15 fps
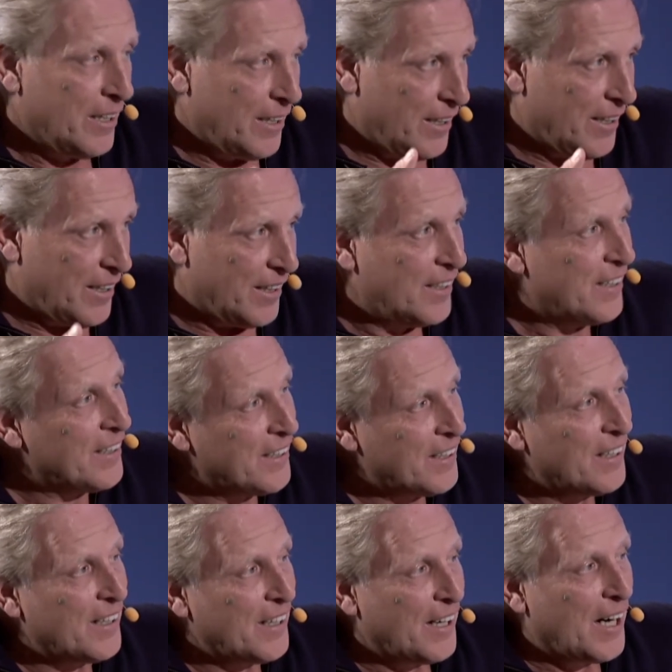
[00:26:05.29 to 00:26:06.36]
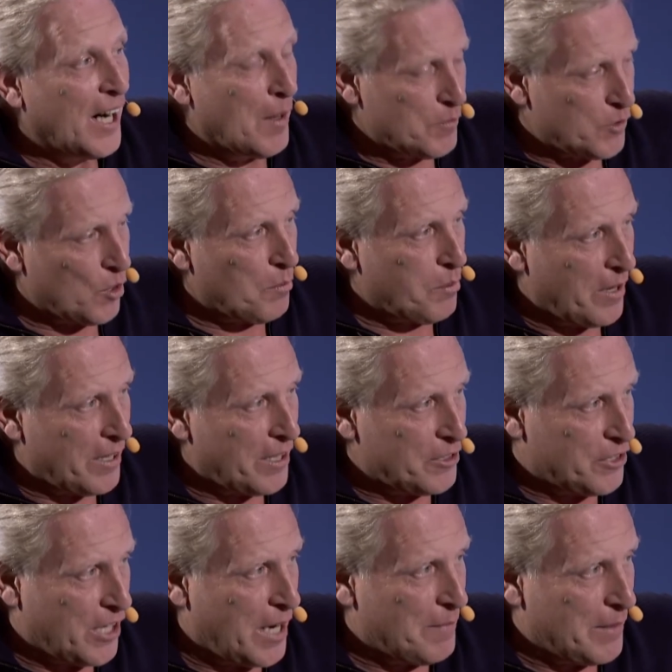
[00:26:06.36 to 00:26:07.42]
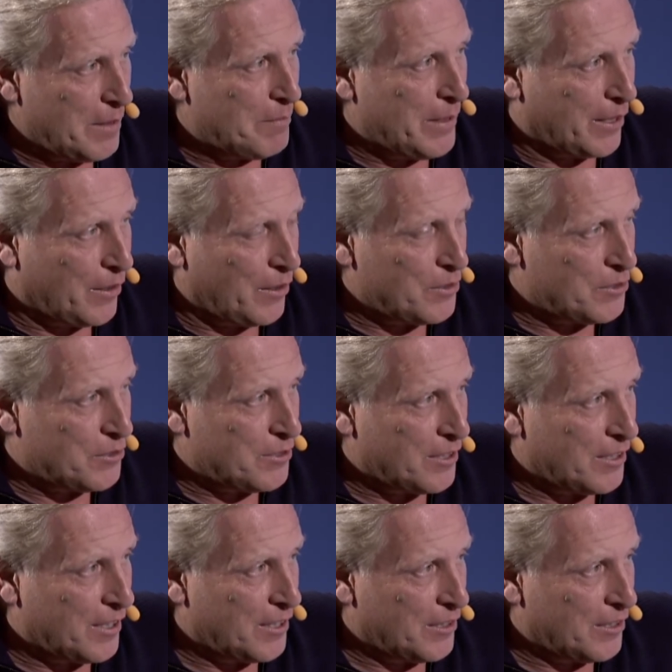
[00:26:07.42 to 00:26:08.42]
I'm so proud of Jamie because